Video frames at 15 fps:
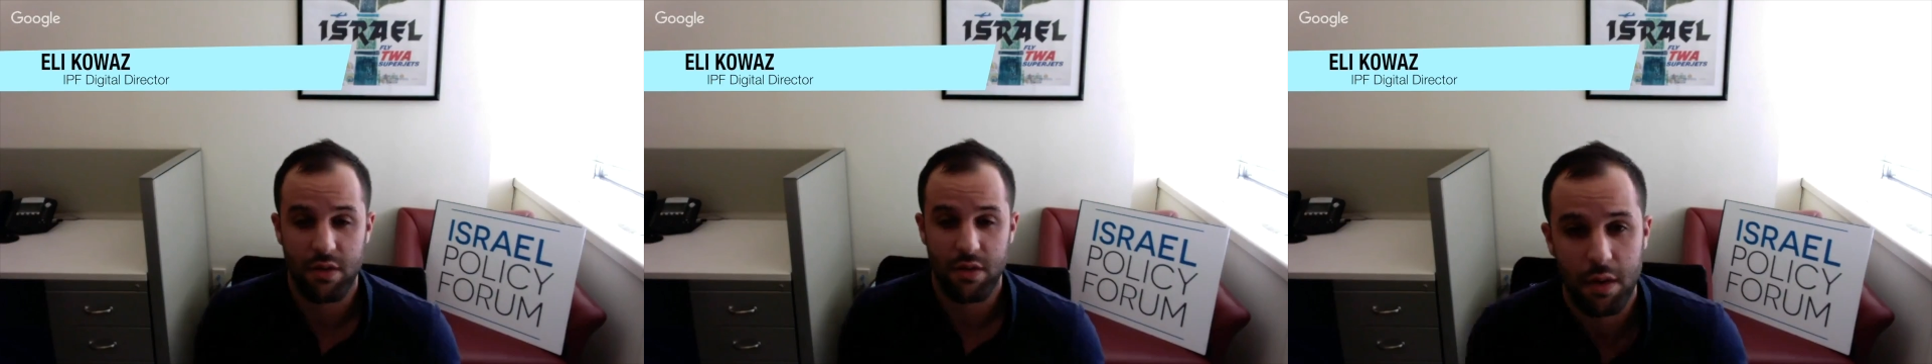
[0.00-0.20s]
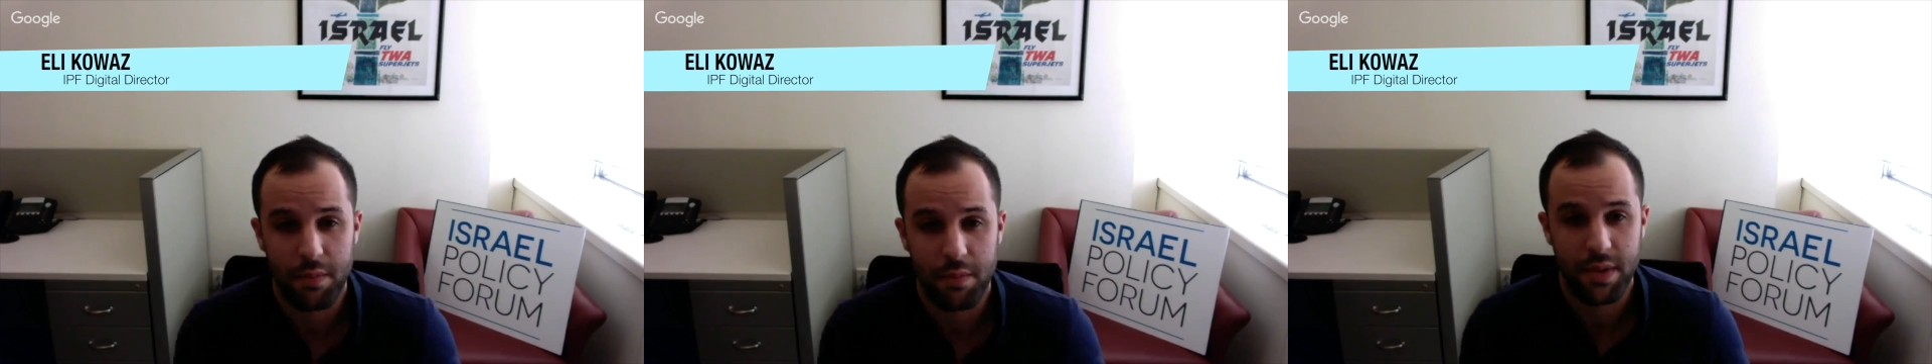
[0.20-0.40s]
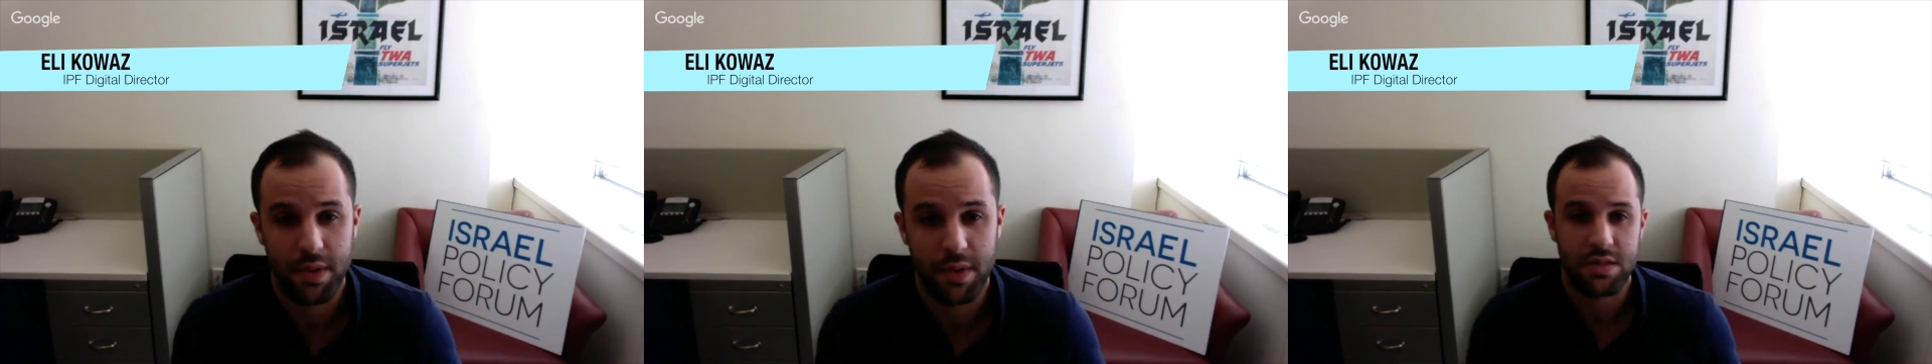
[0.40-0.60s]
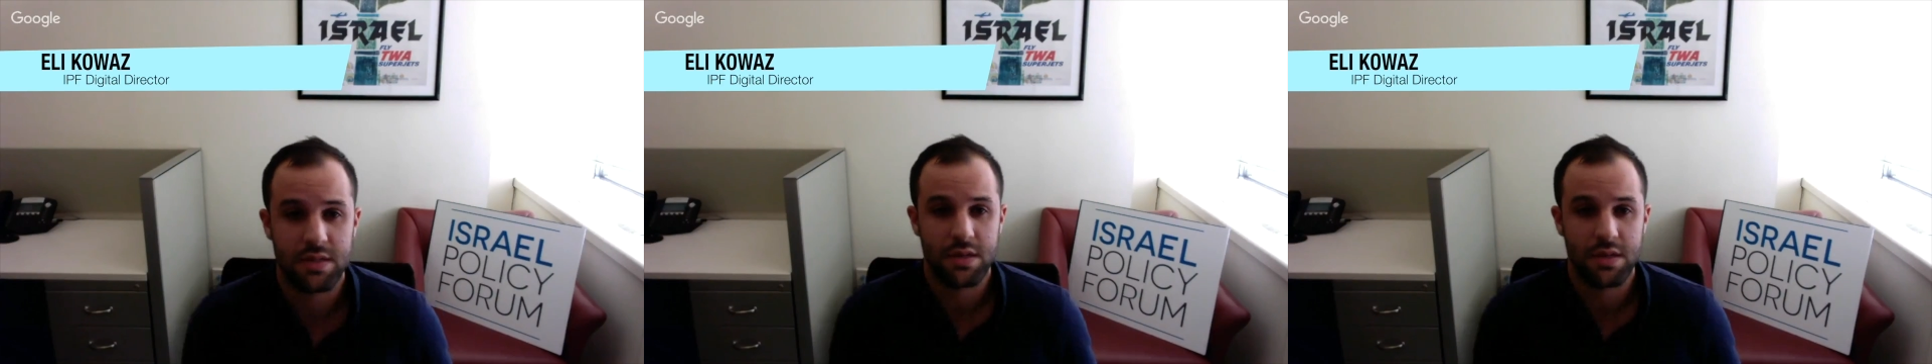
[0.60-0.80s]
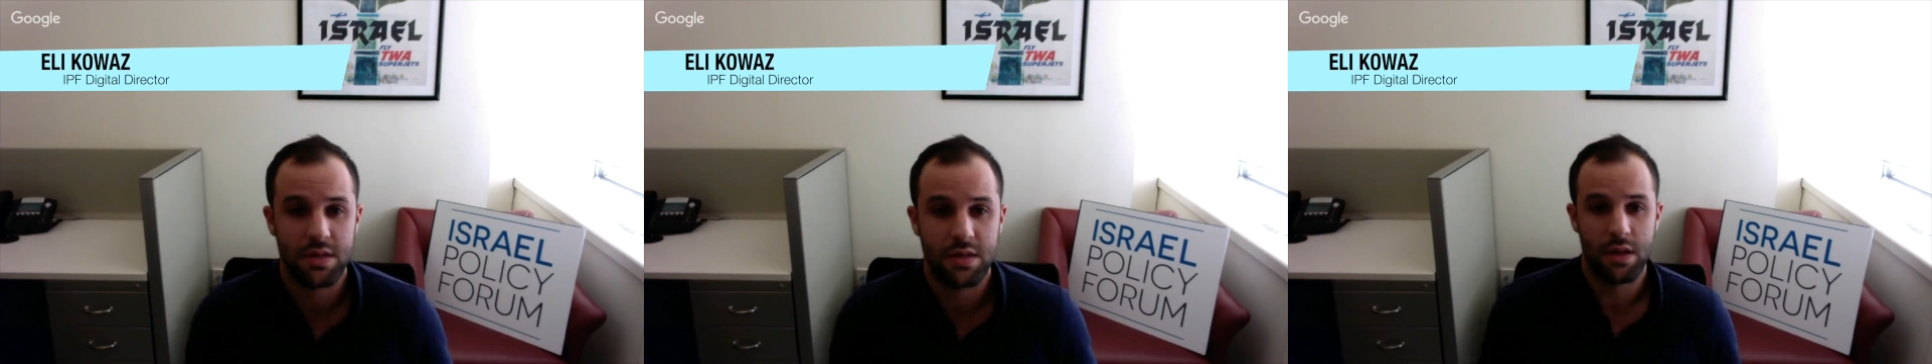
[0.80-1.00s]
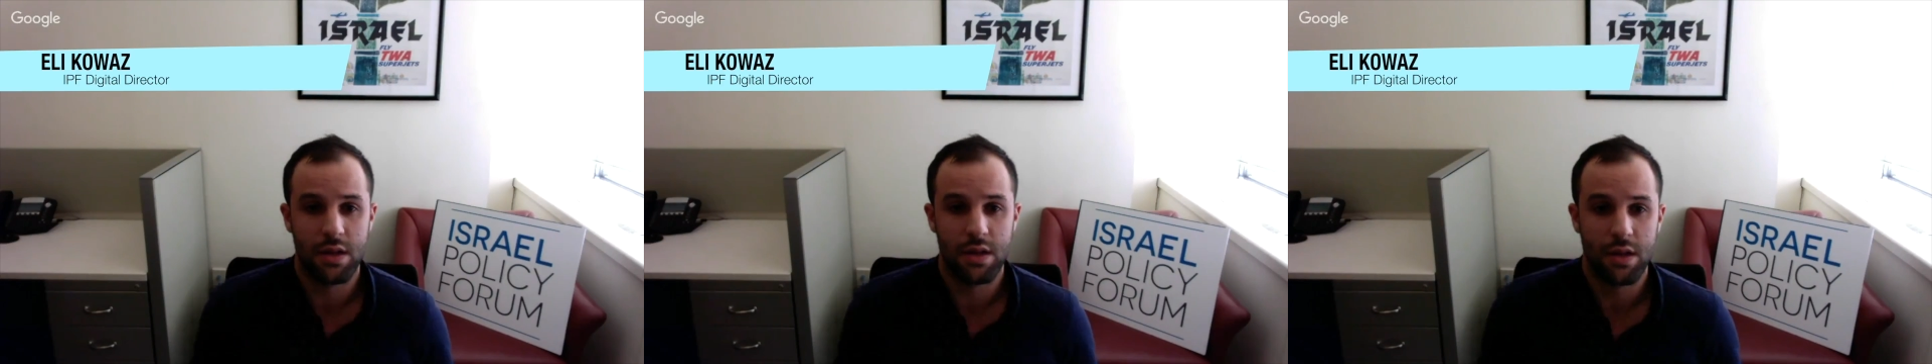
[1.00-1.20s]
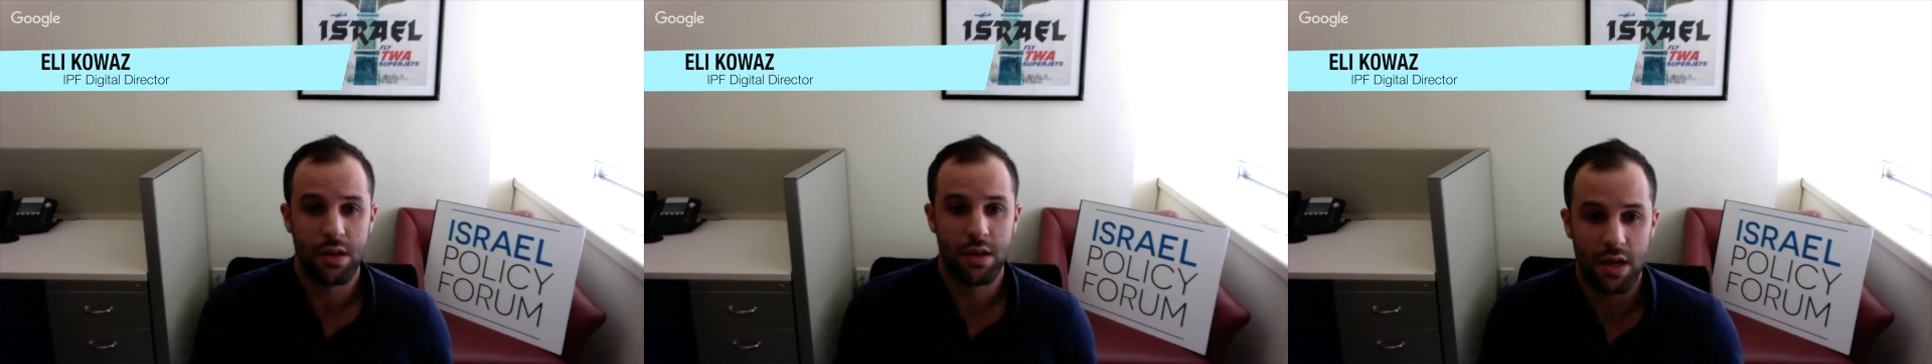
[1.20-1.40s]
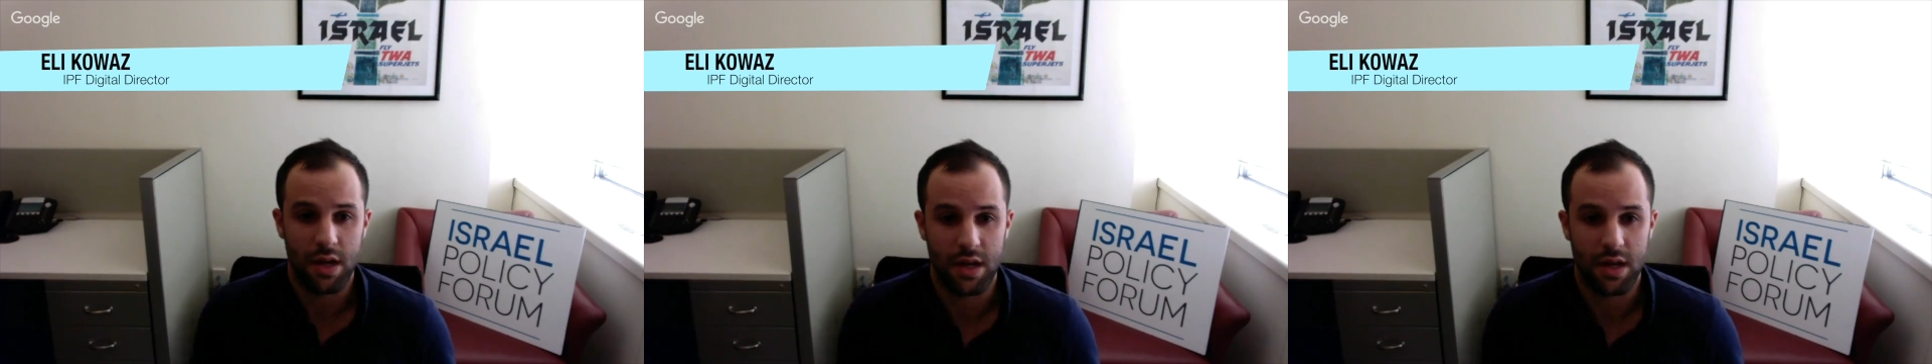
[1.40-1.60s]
the recent developments